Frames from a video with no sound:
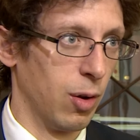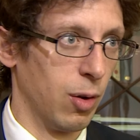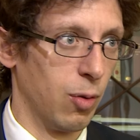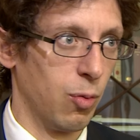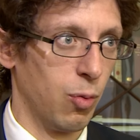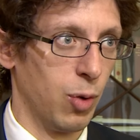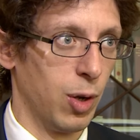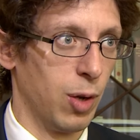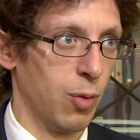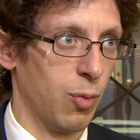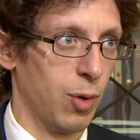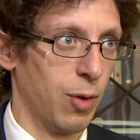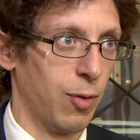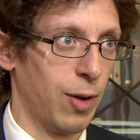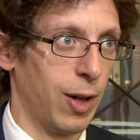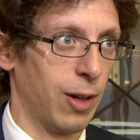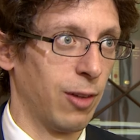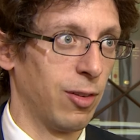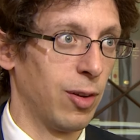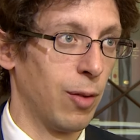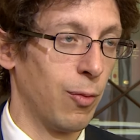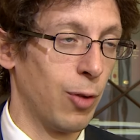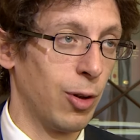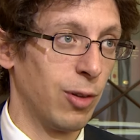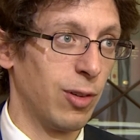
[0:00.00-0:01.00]
We've had
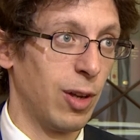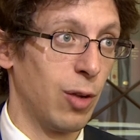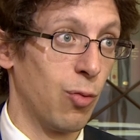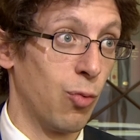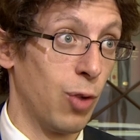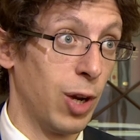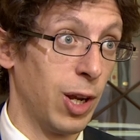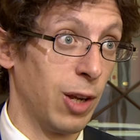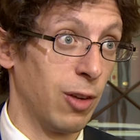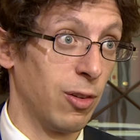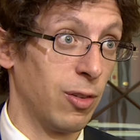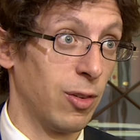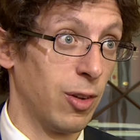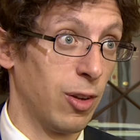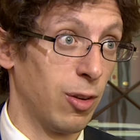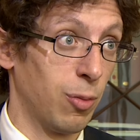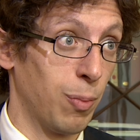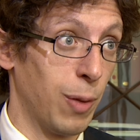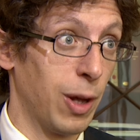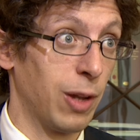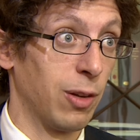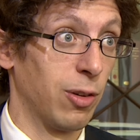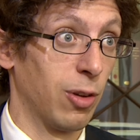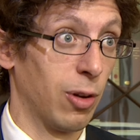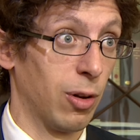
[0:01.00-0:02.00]
17 rings
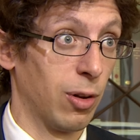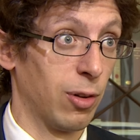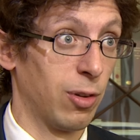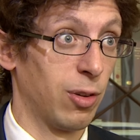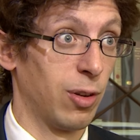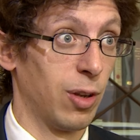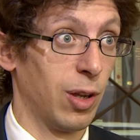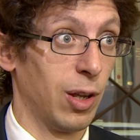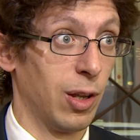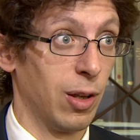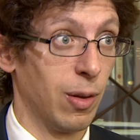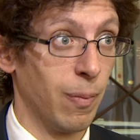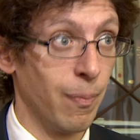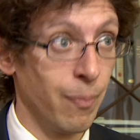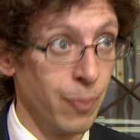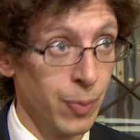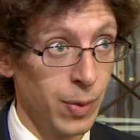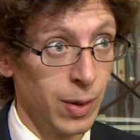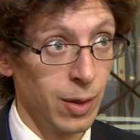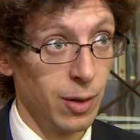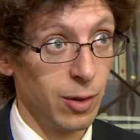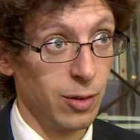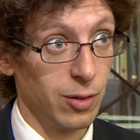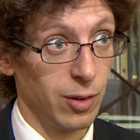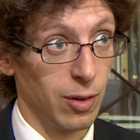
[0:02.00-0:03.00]
dismantled
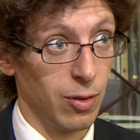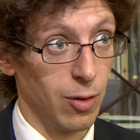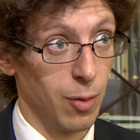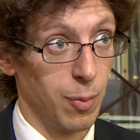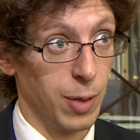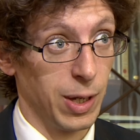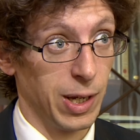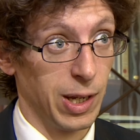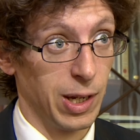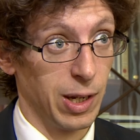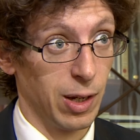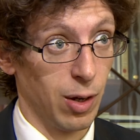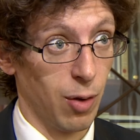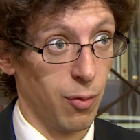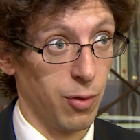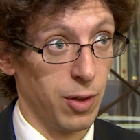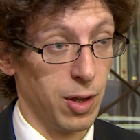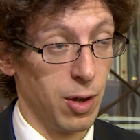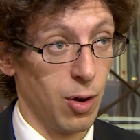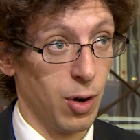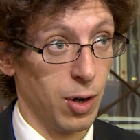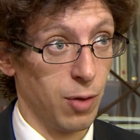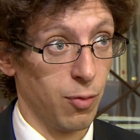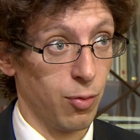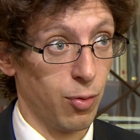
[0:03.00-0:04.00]
since the beginning of the
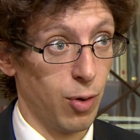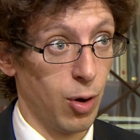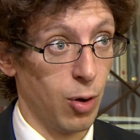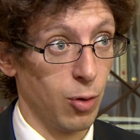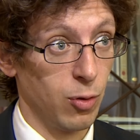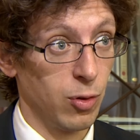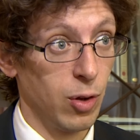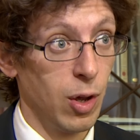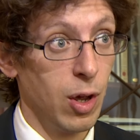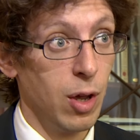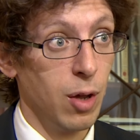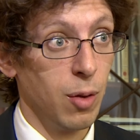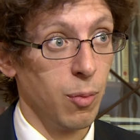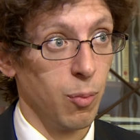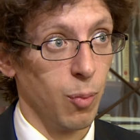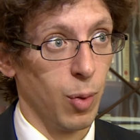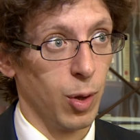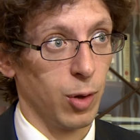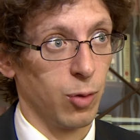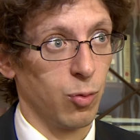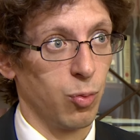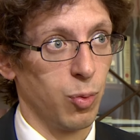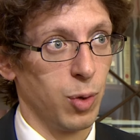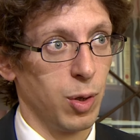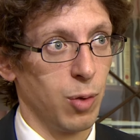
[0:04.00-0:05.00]
year in France,
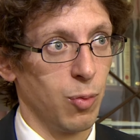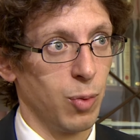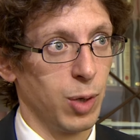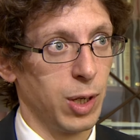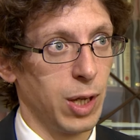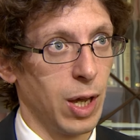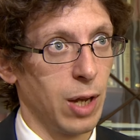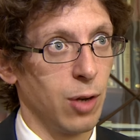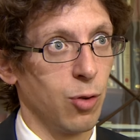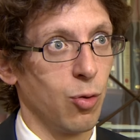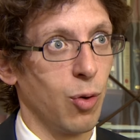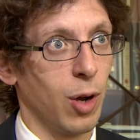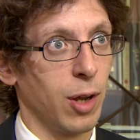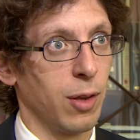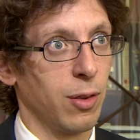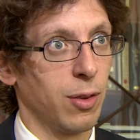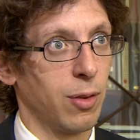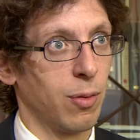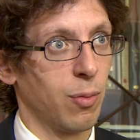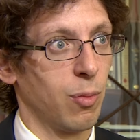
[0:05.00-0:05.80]
but we can do